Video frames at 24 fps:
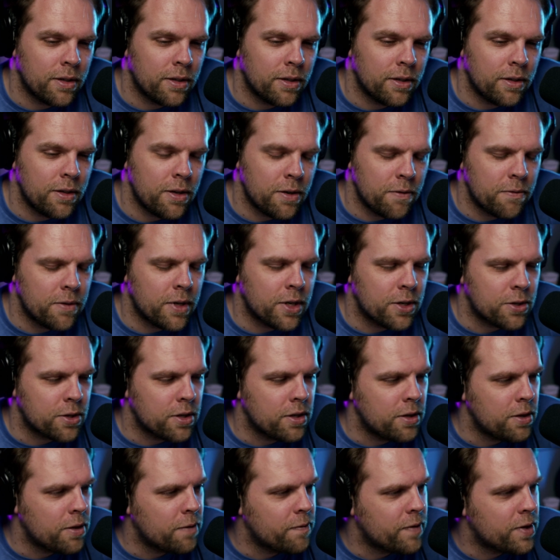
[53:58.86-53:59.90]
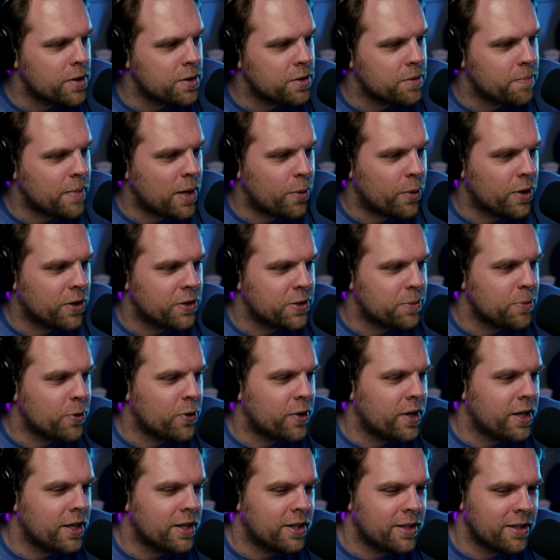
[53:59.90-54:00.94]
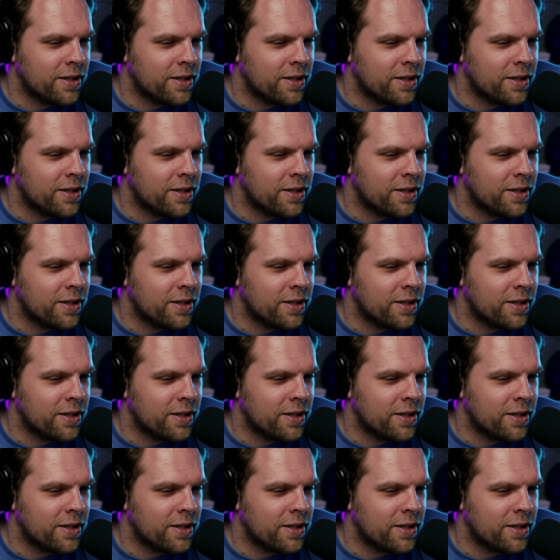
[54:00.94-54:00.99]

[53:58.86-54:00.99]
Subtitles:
it. You can finish my weird smoothie.